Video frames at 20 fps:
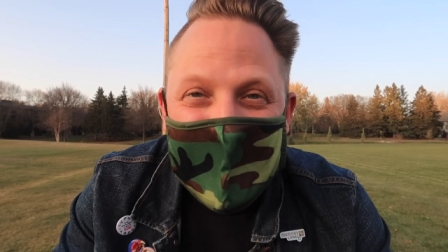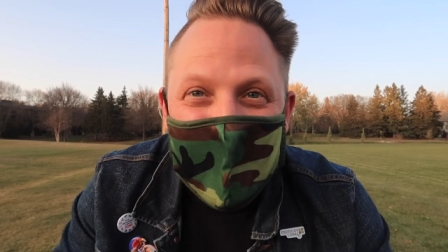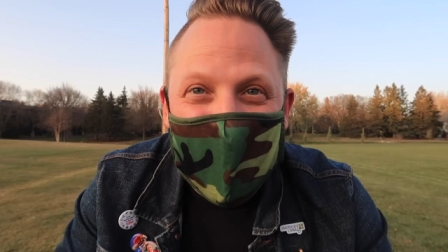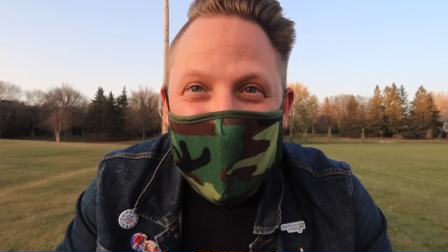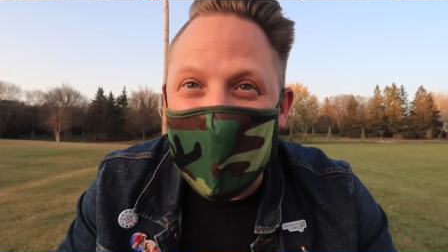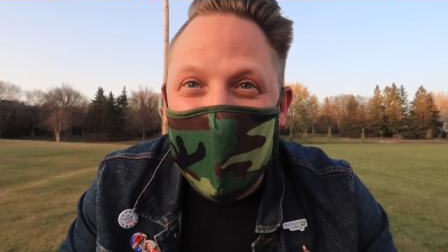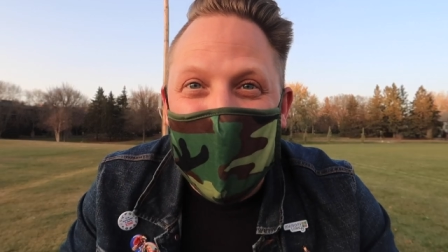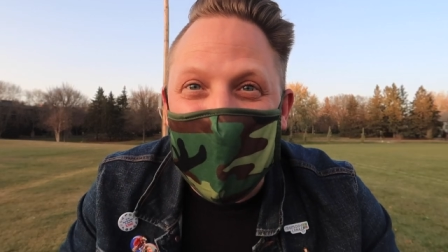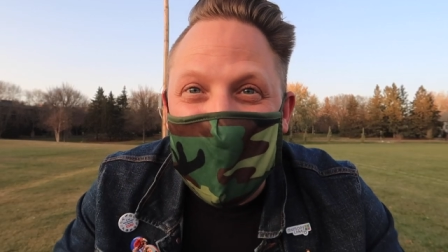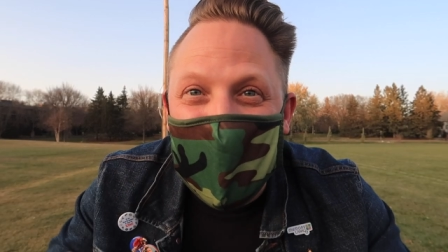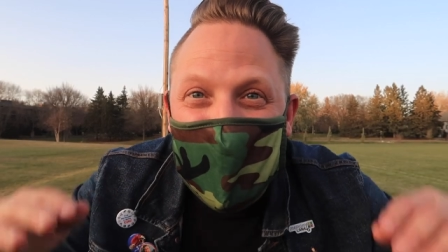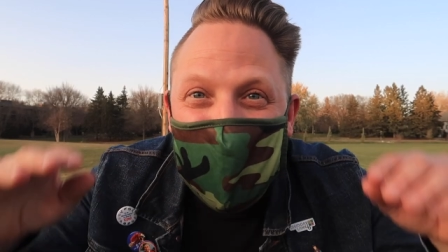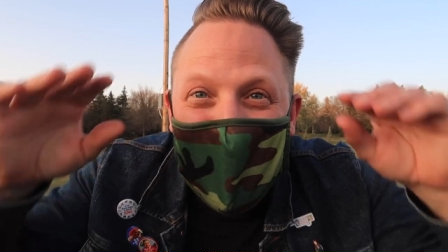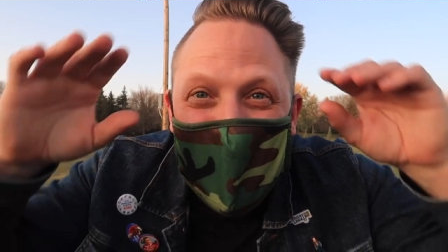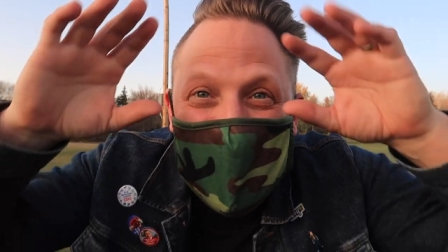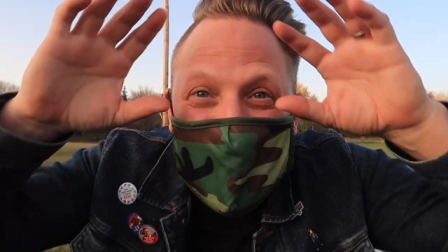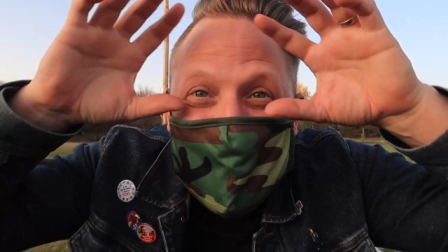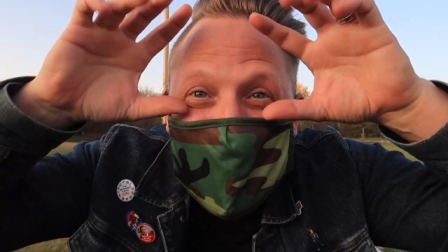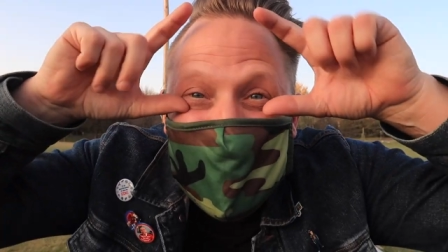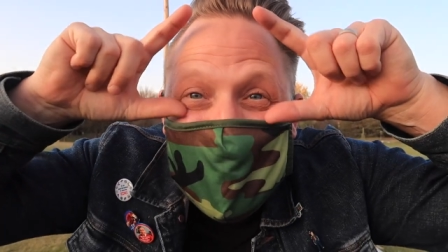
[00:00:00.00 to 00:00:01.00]
When I'm out in the
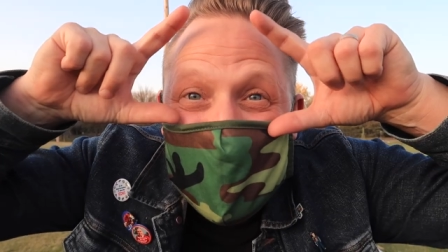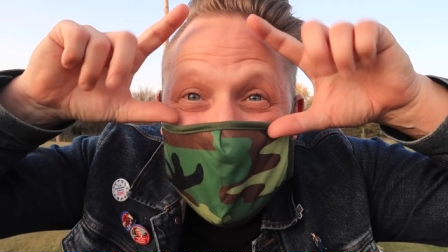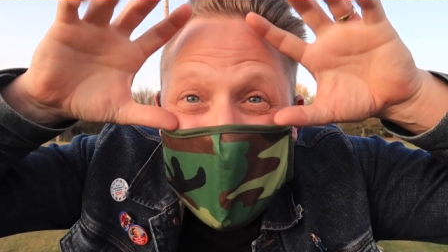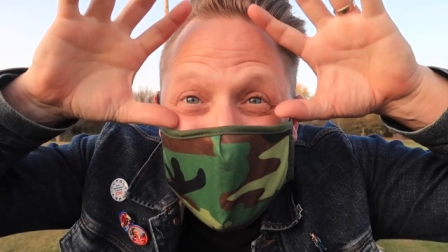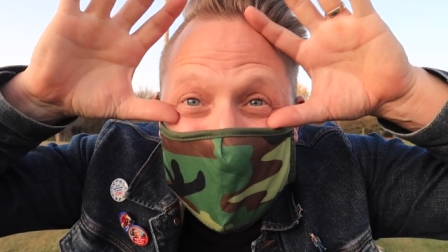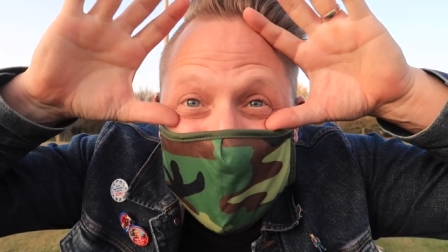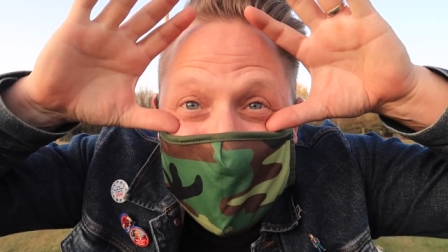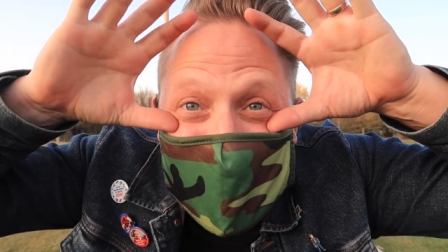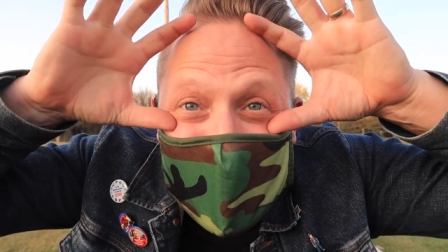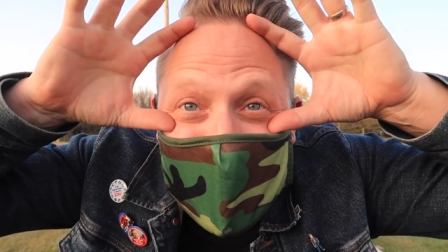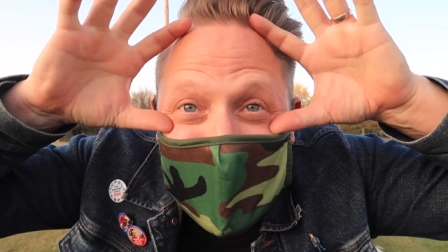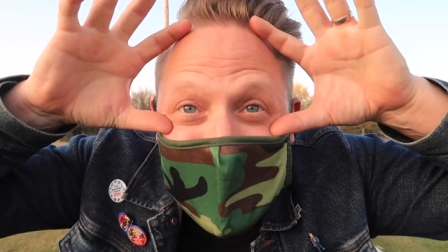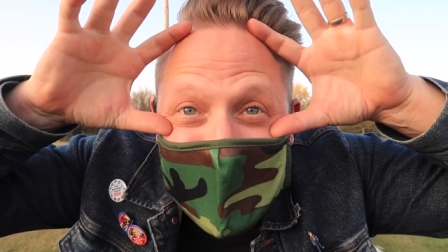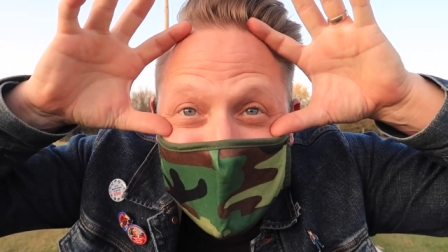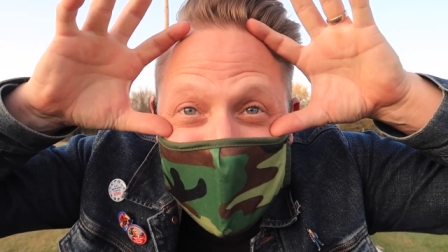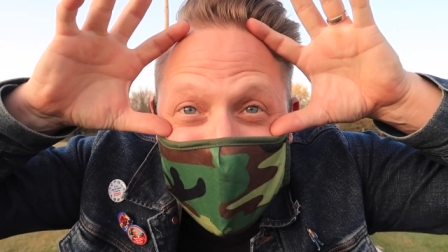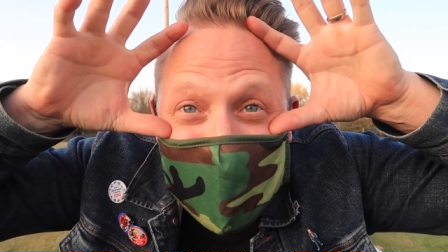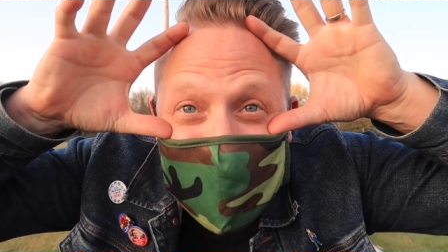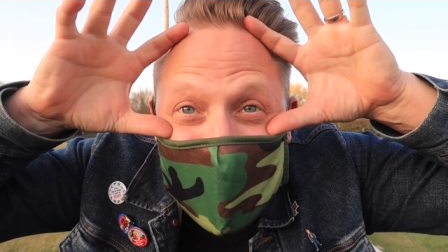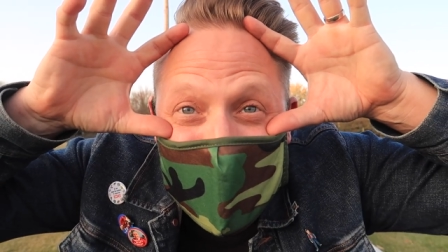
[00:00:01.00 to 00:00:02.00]
woods, you're just gonna see,
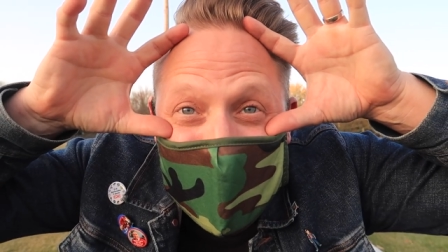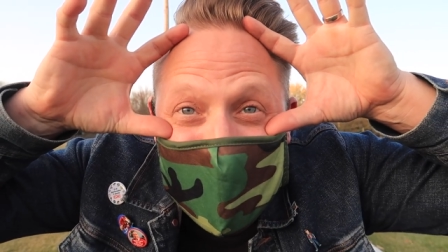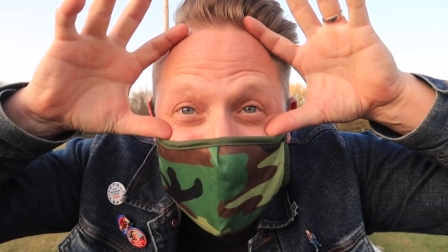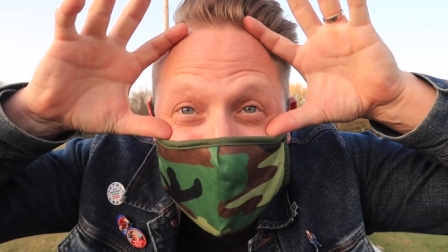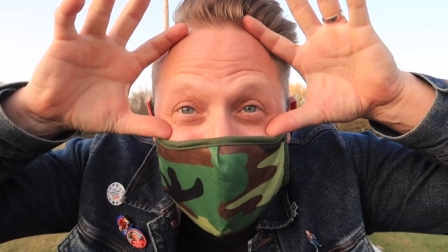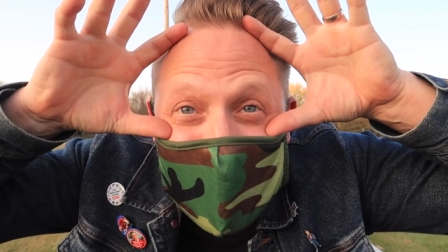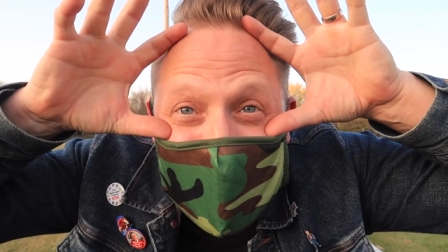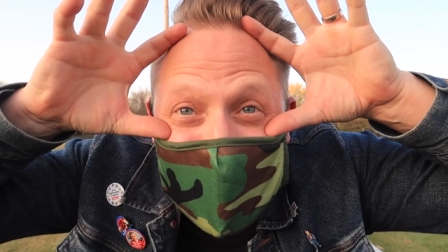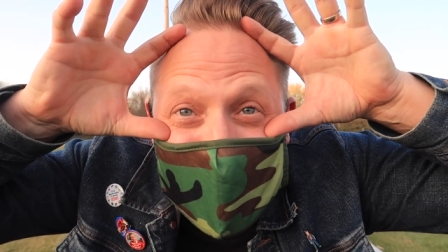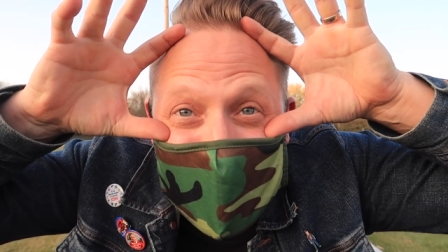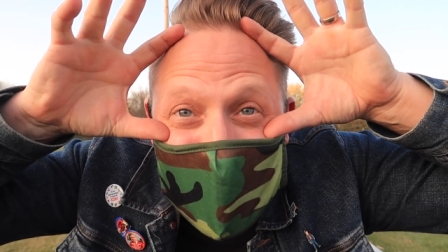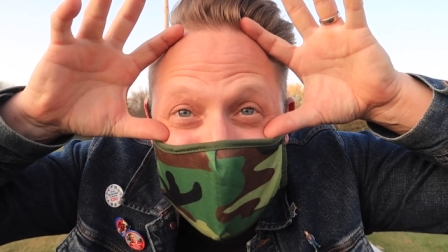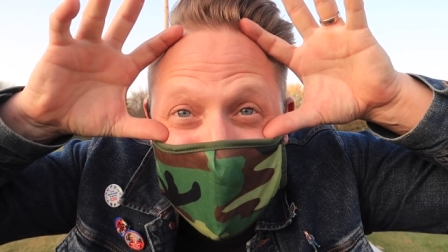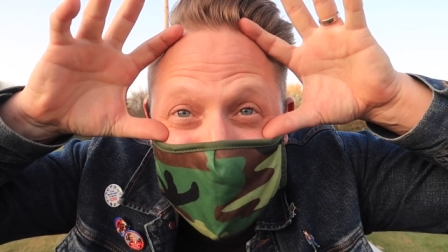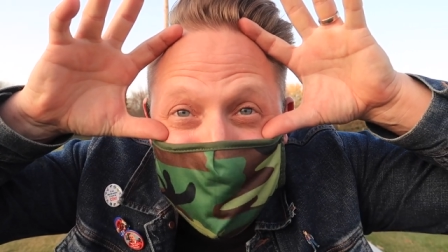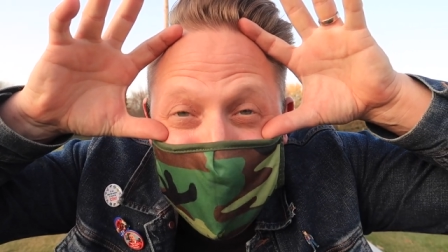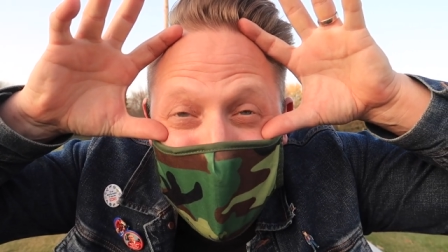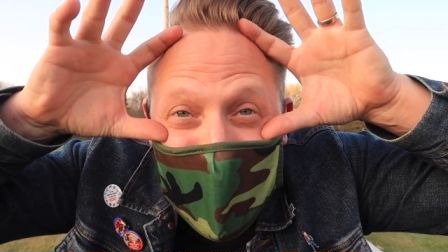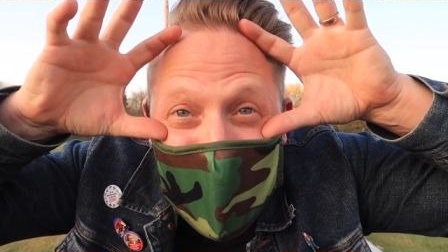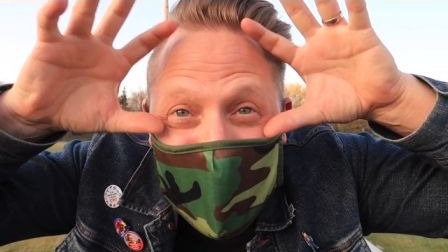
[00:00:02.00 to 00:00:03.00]
you're just gonna see
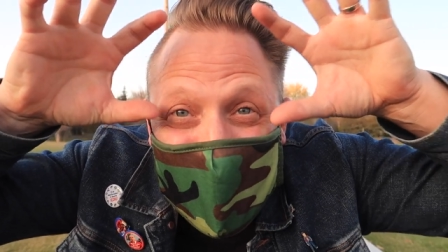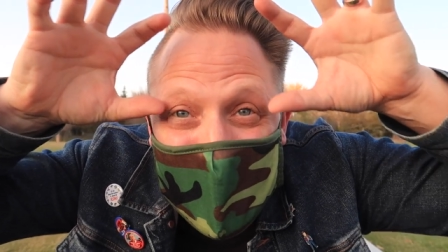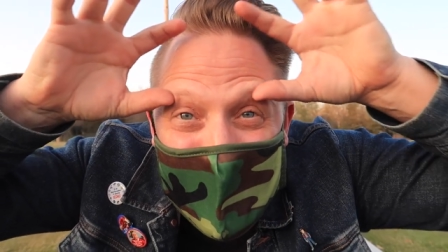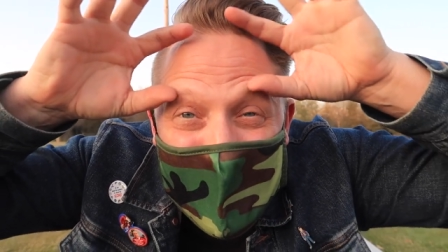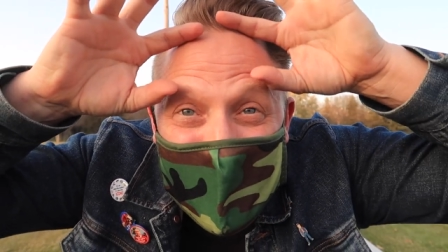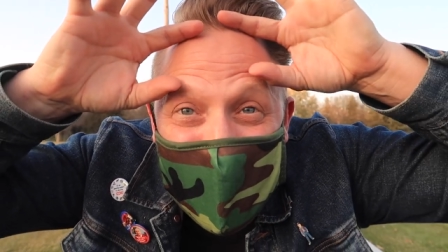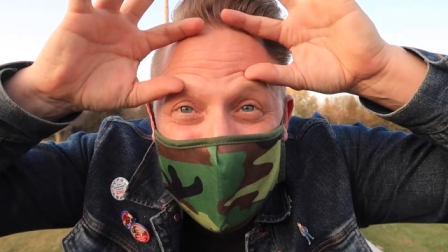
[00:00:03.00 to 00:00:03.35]
this part.